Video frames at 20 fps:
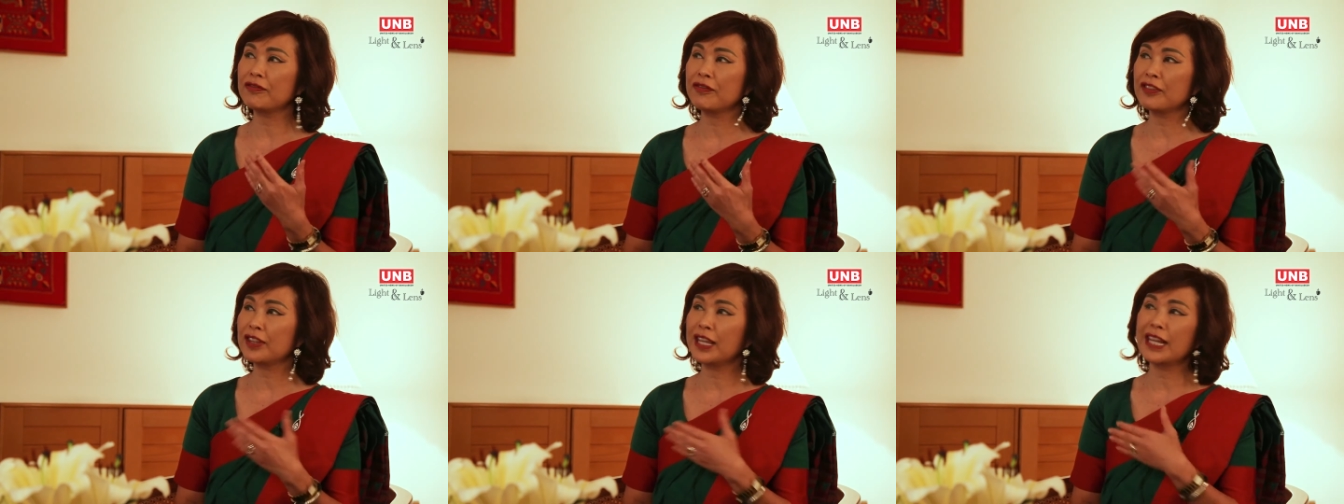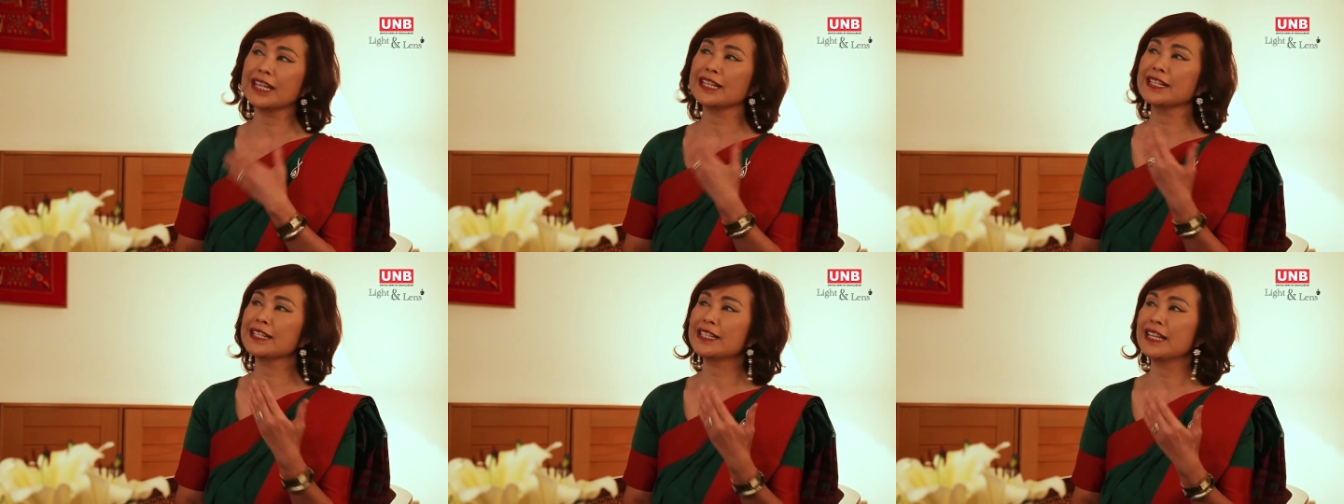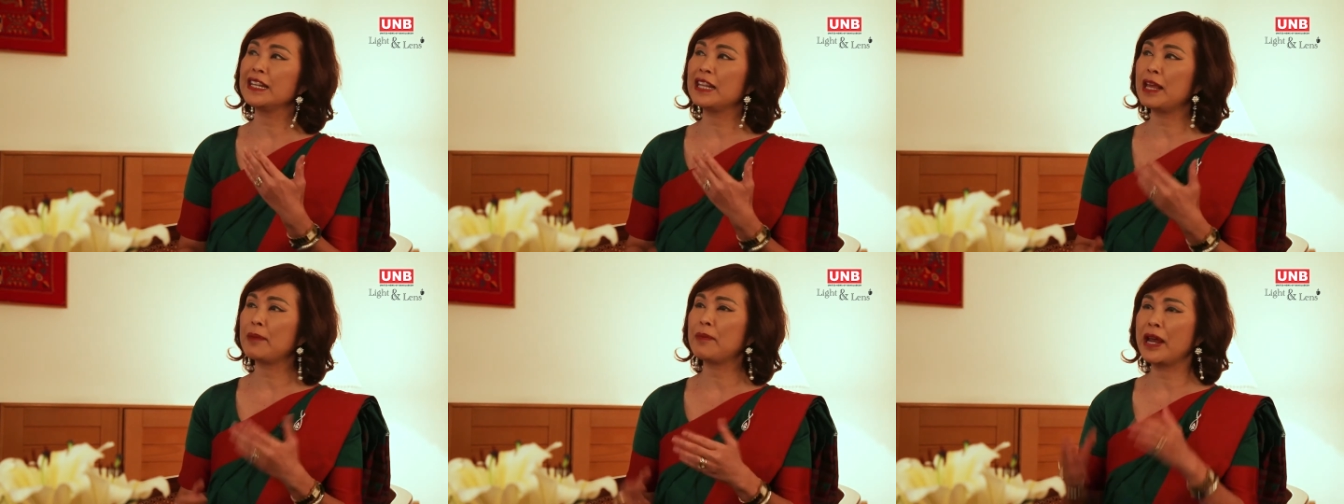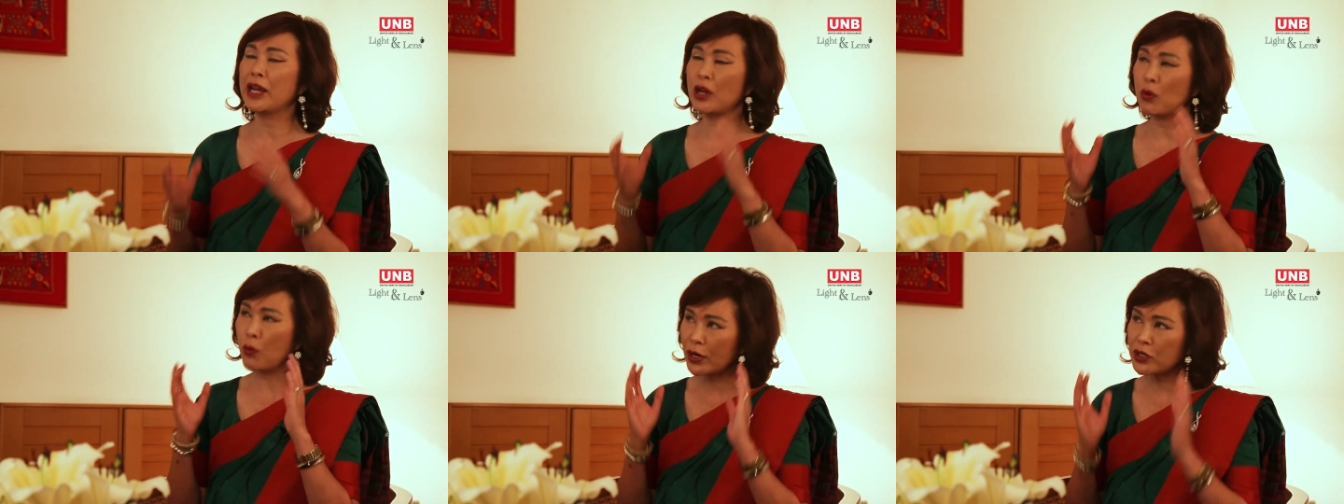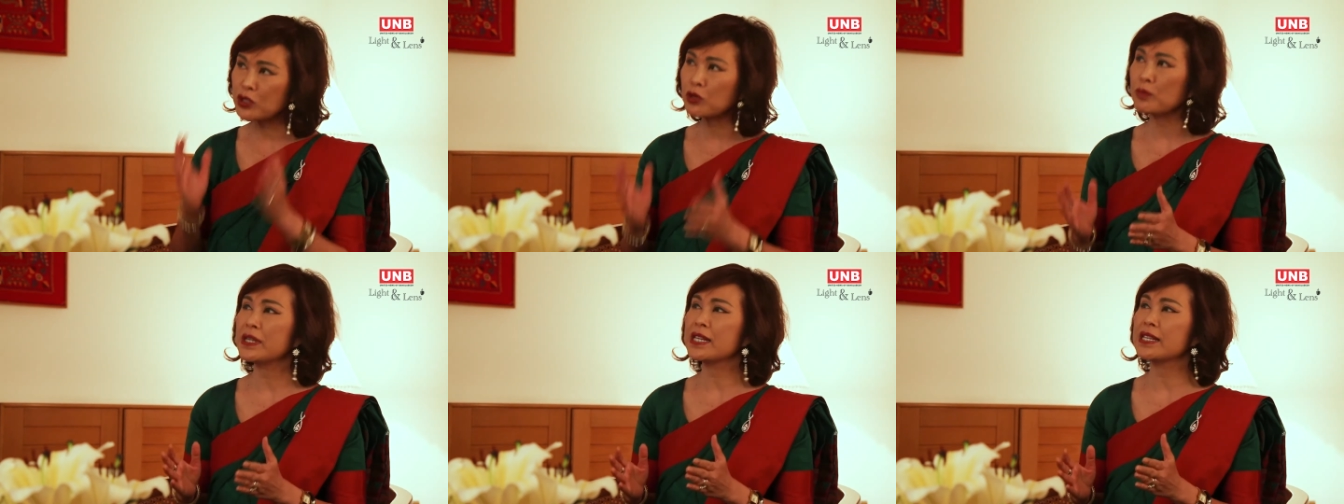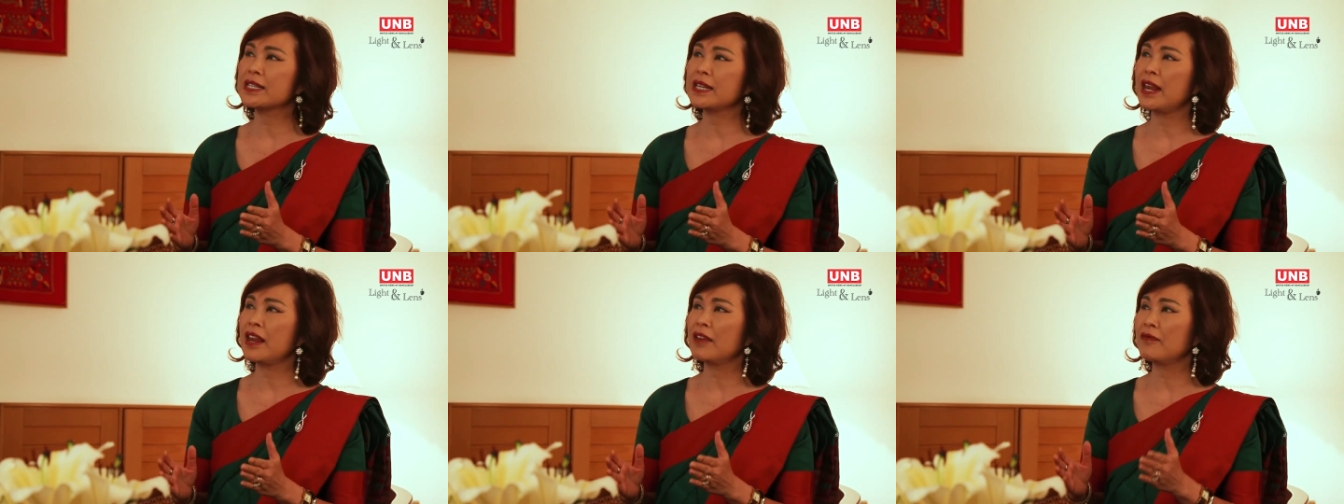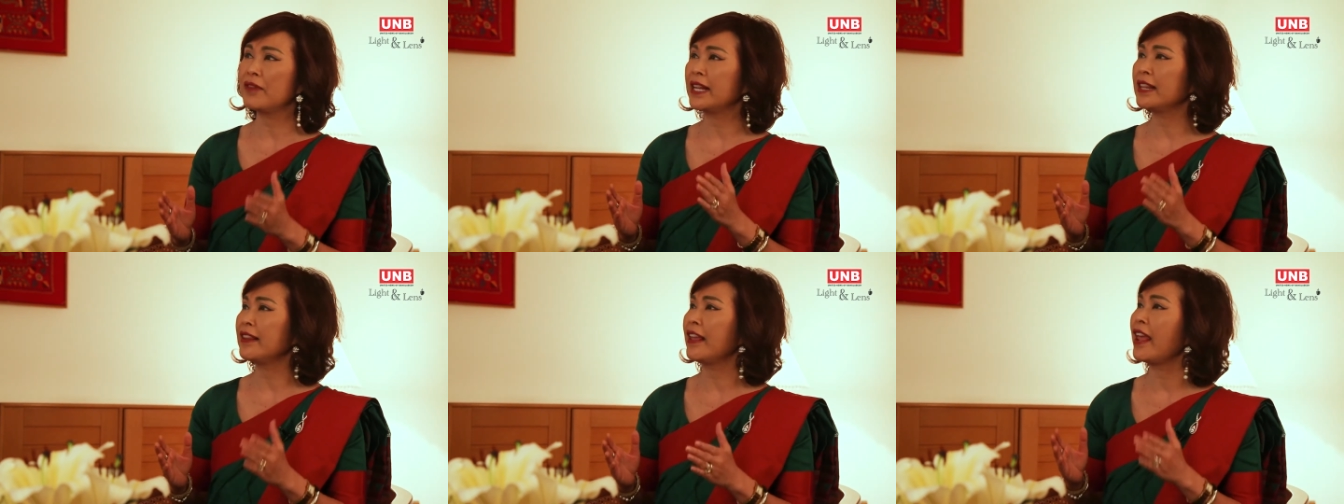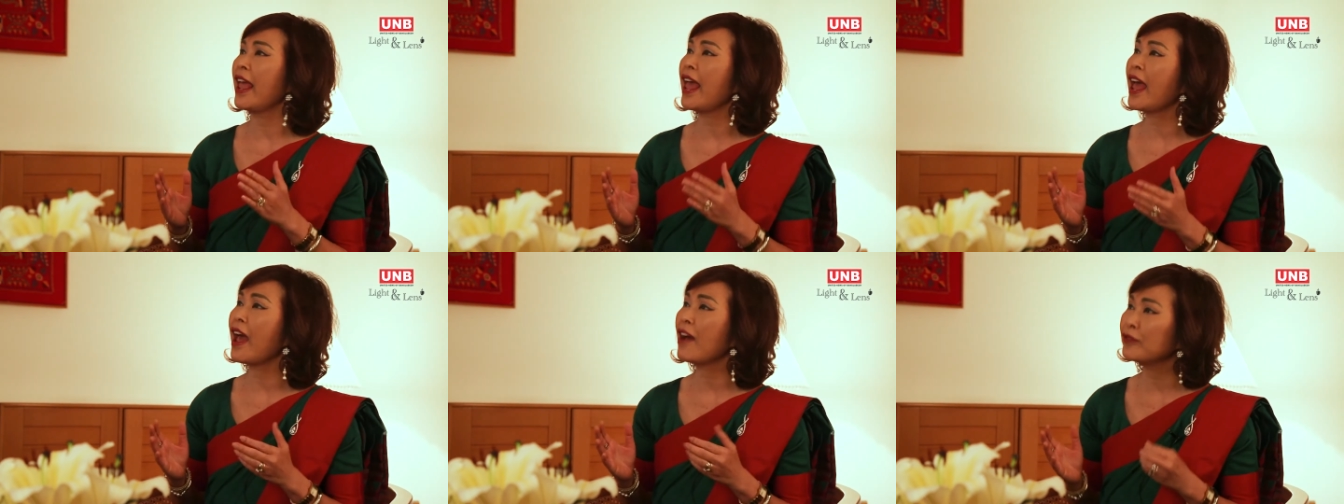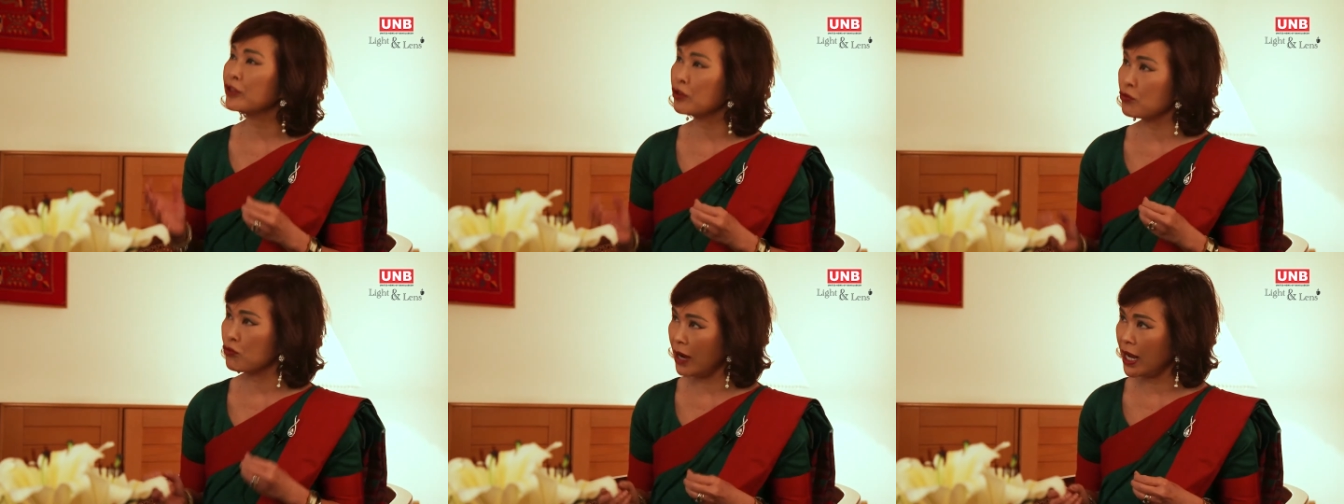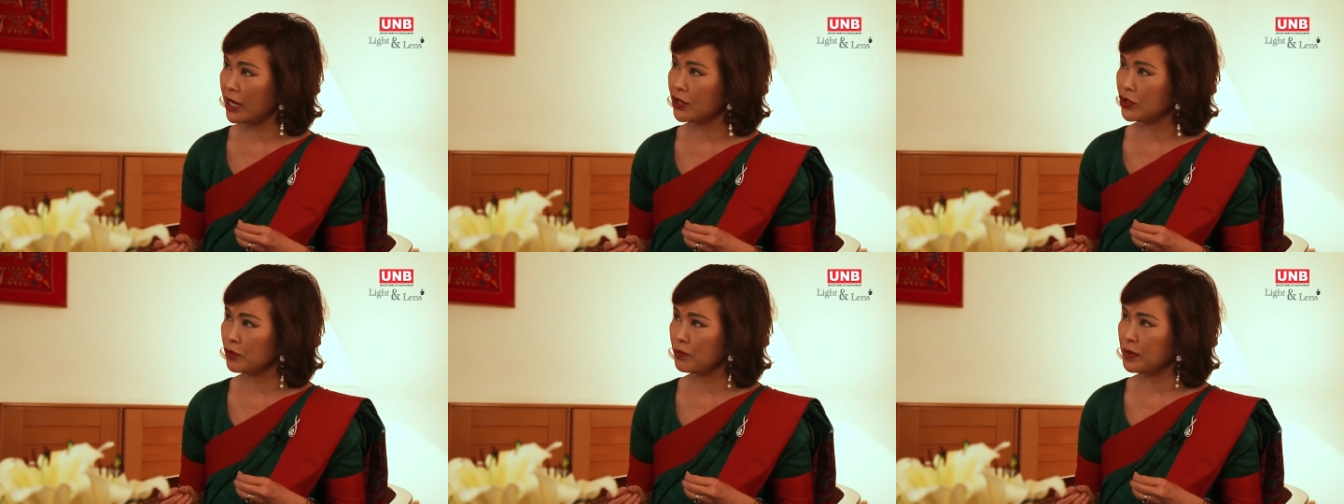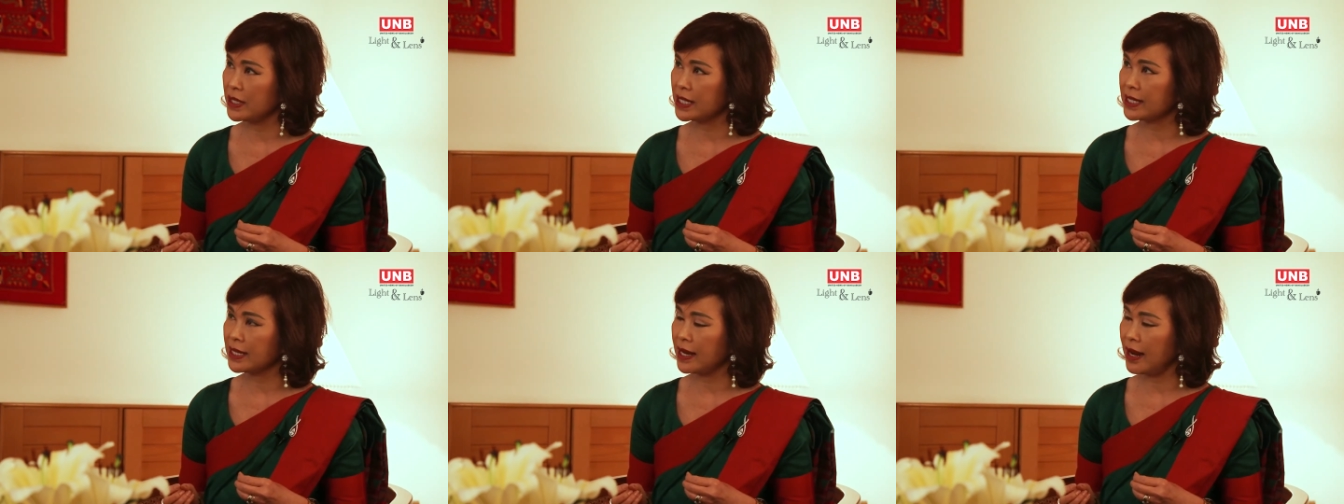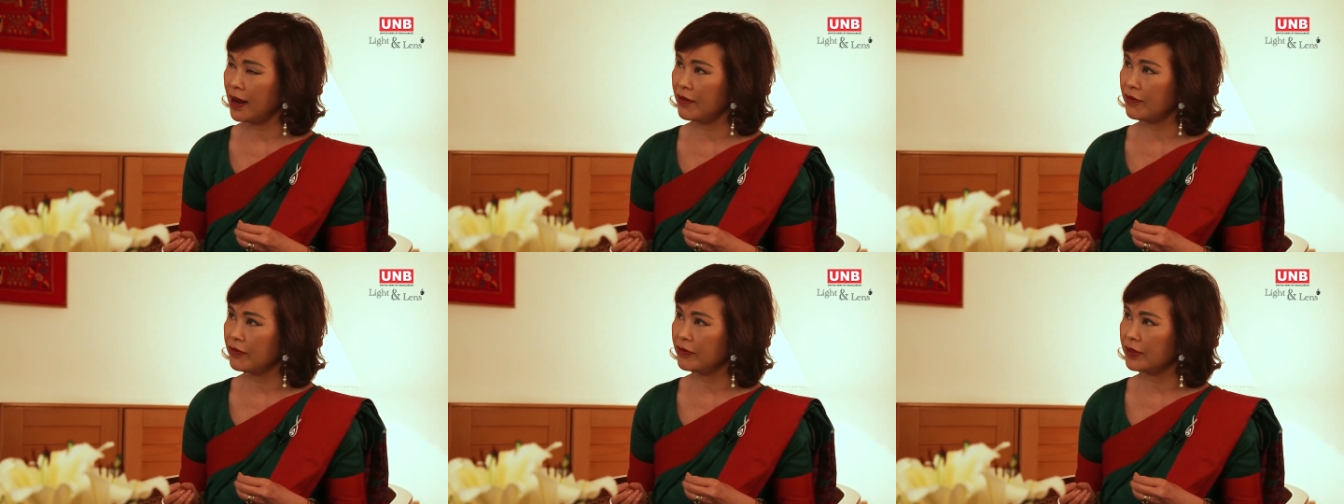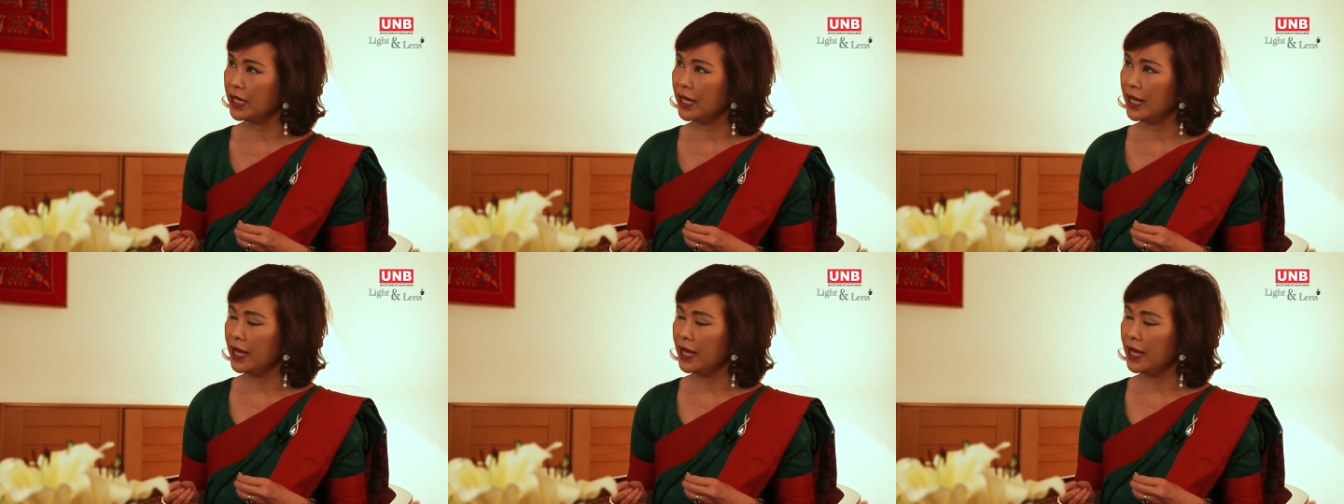things in their mind. They want to be safe, and they have the right to be safe.